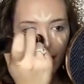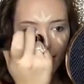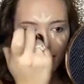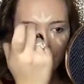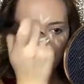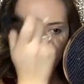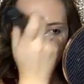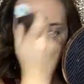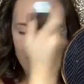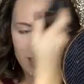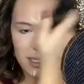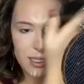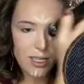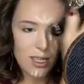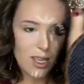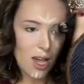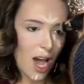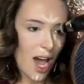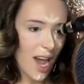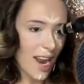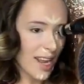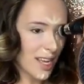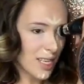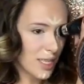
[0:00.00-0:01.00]
It's
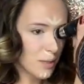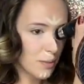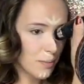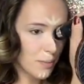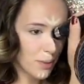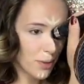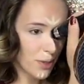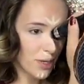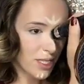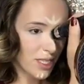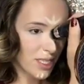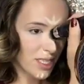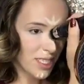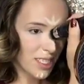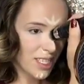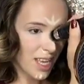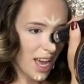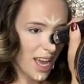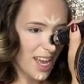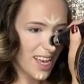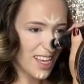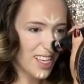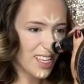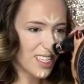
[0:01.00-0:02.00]
not as
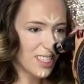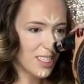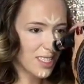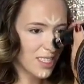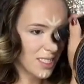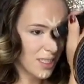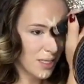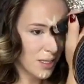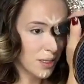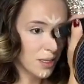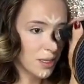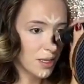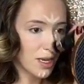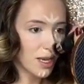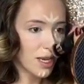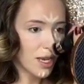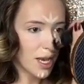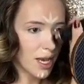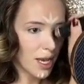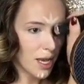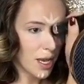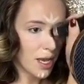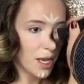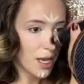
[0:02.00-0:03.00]
precise
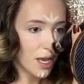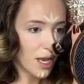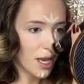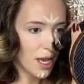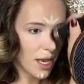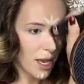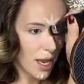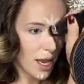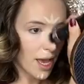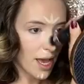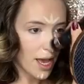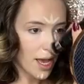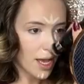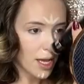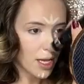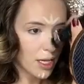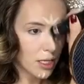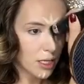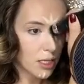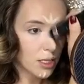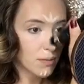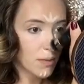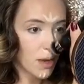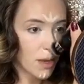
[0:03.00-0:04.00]

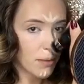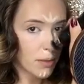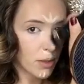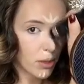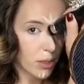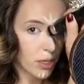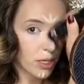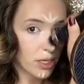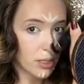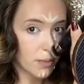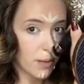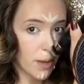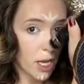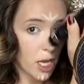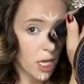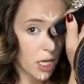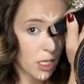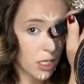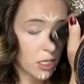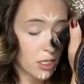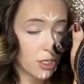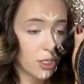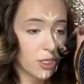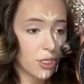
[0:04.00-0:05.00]
as my beauty
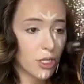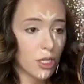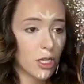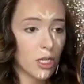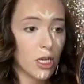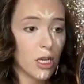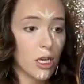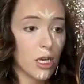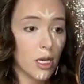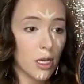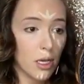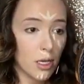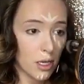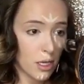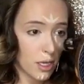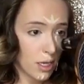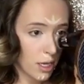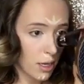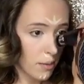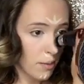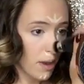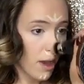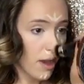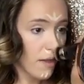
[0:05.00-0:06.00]
sponge.
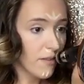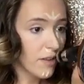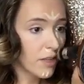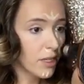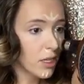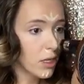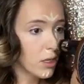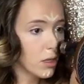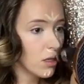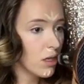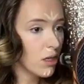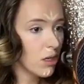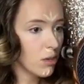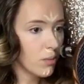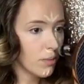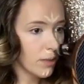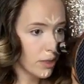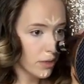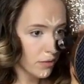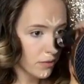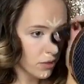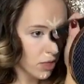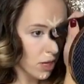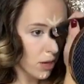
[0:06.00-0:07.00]
I'm having a little
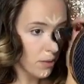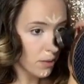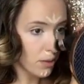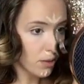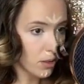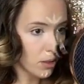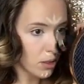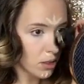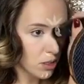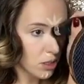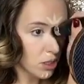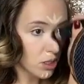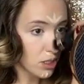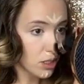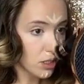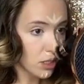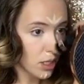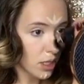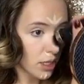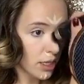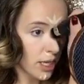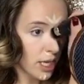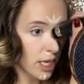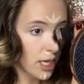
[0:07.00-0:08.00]
bit of trouble
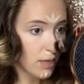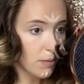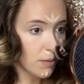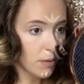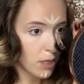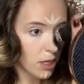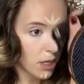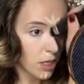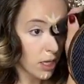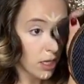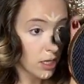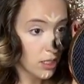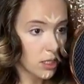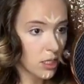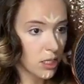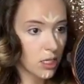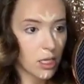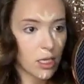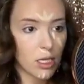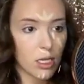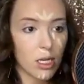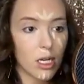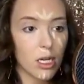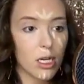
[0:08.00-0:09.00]
just keeping the
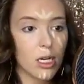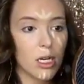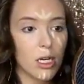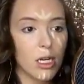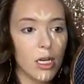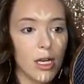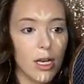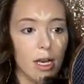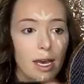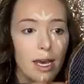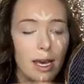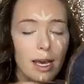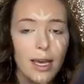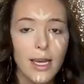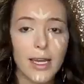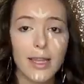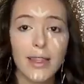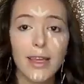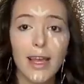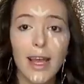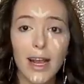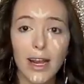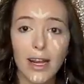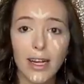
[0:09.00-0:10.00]
concealer
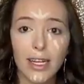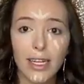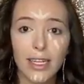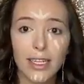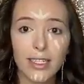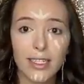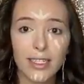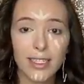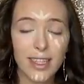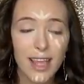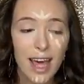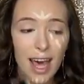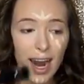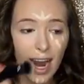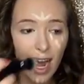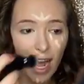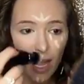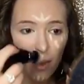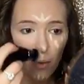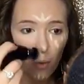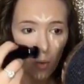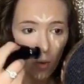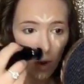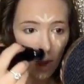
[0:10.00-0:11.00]
in the areas that
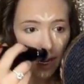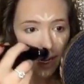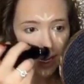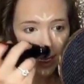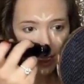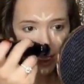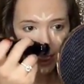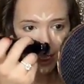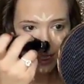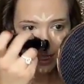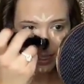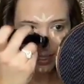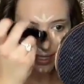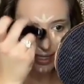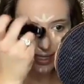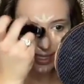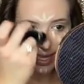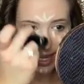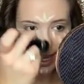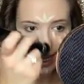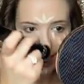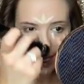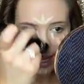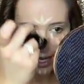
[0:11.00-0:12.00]
I want it to
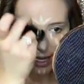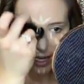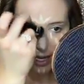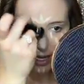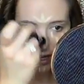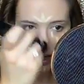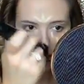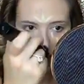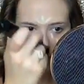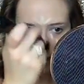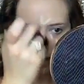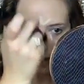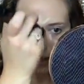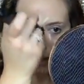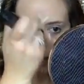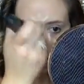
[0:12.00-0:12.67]
stay in.